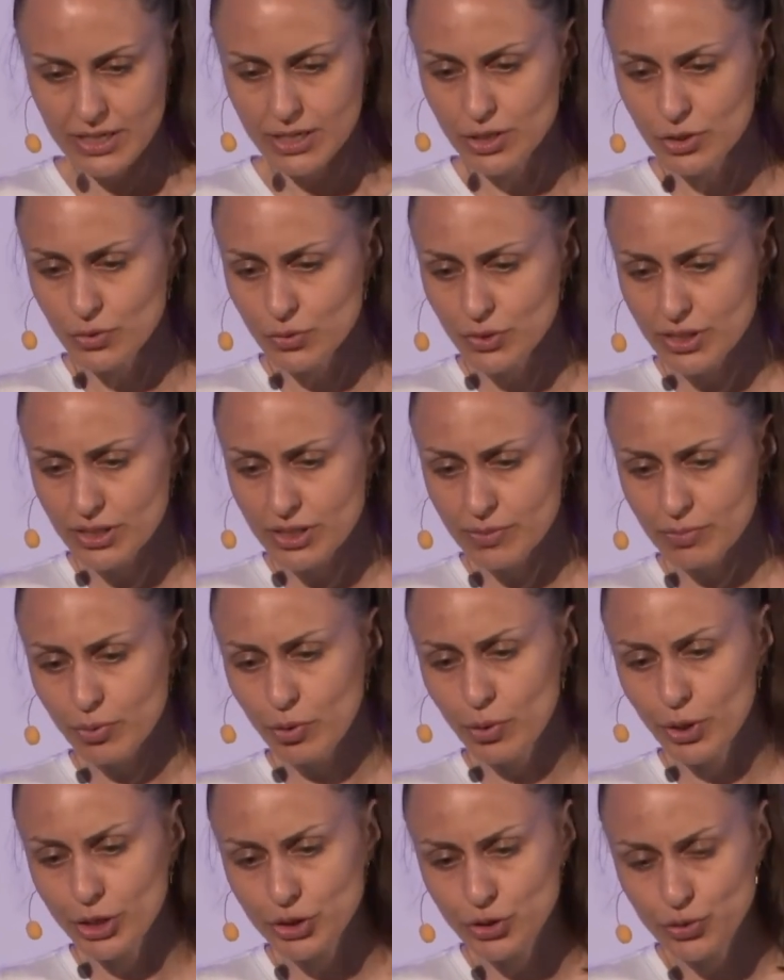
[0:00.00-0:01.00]
do the
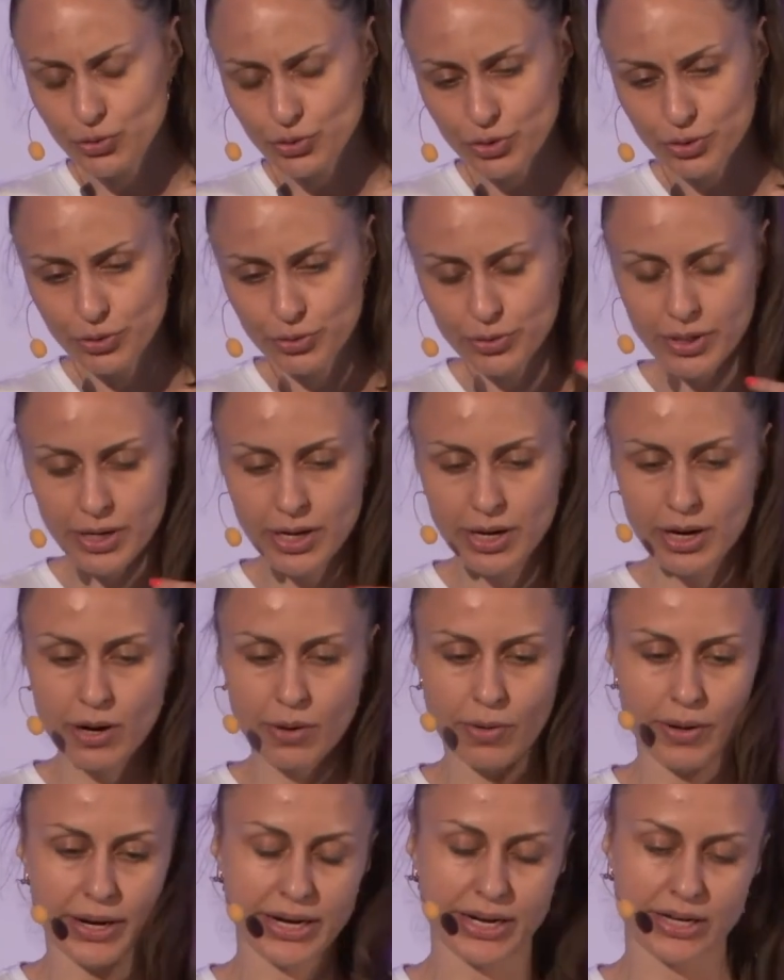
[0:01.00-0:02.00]
deploy true,
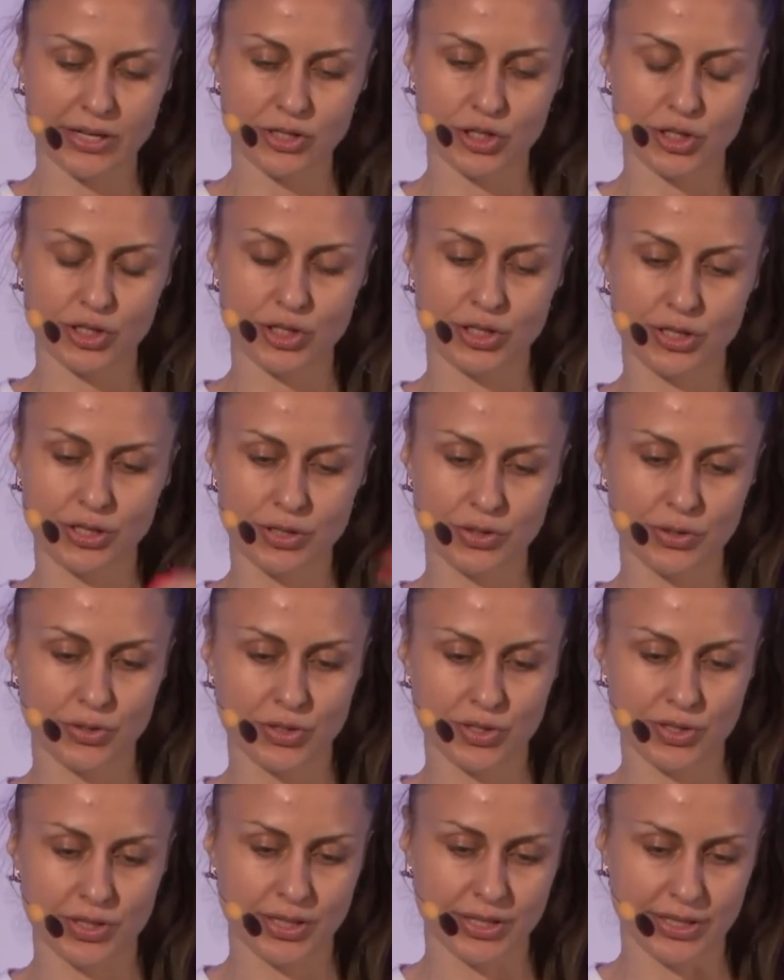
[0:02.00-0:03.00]
or I can just
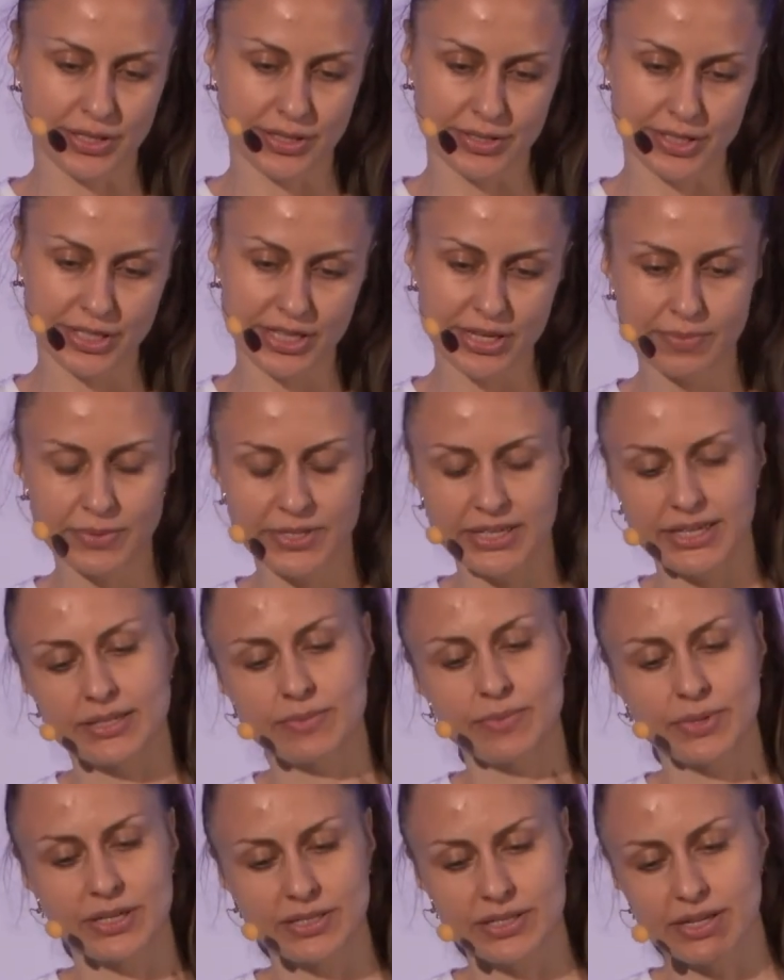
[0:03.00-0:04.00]
use the skip
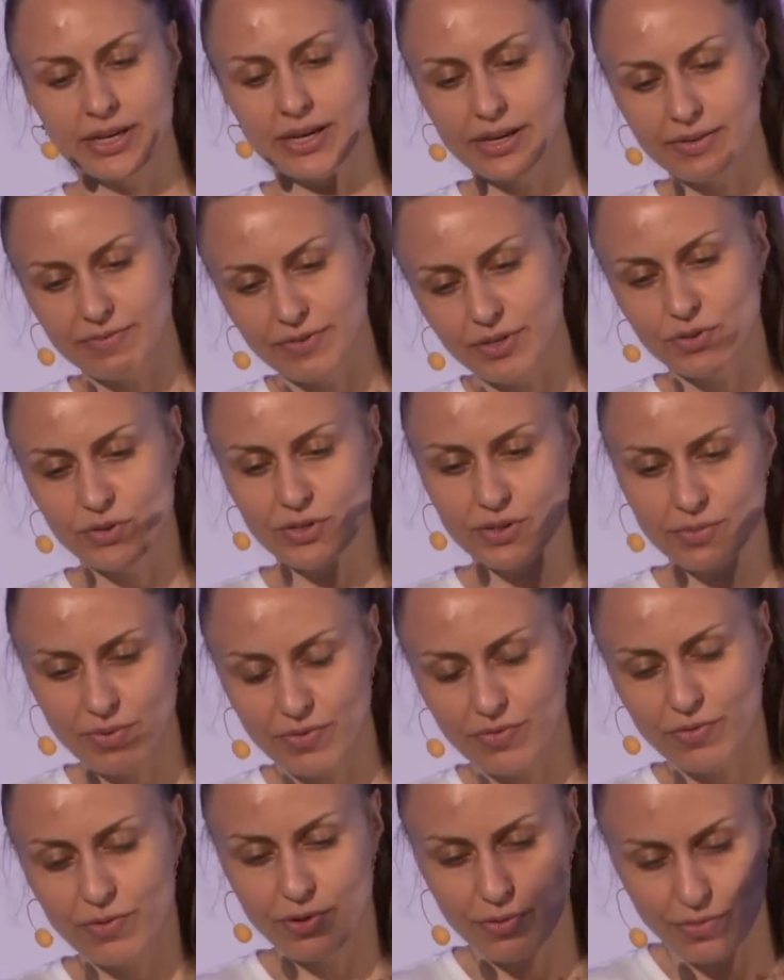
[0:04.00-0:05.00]
test because I've used it
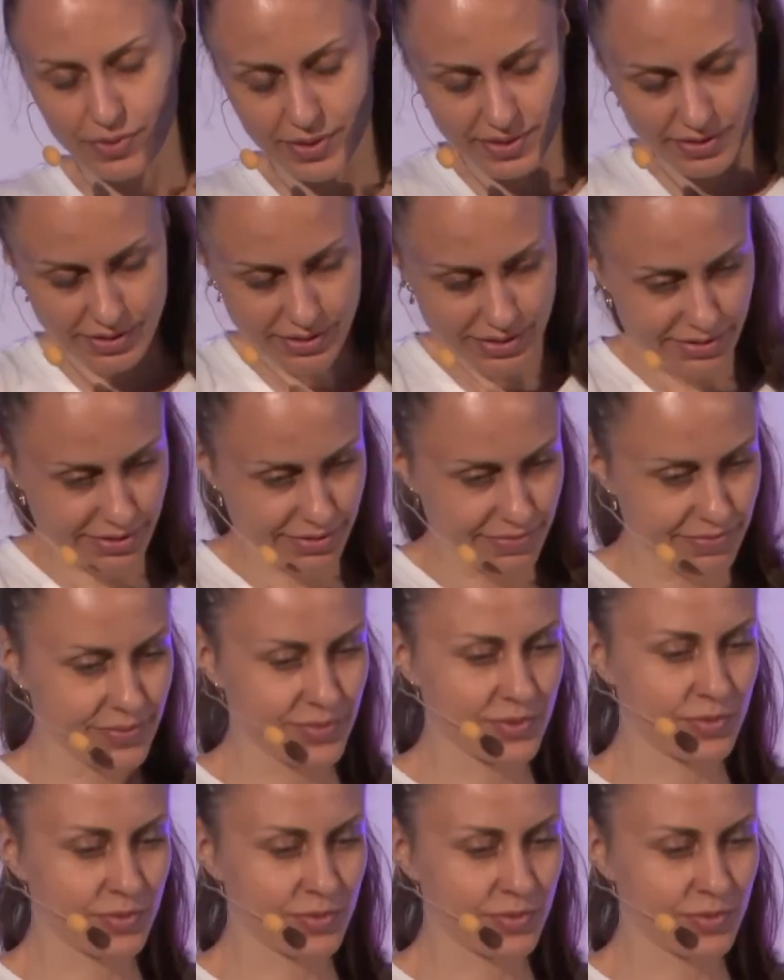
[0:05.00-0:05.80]
before with the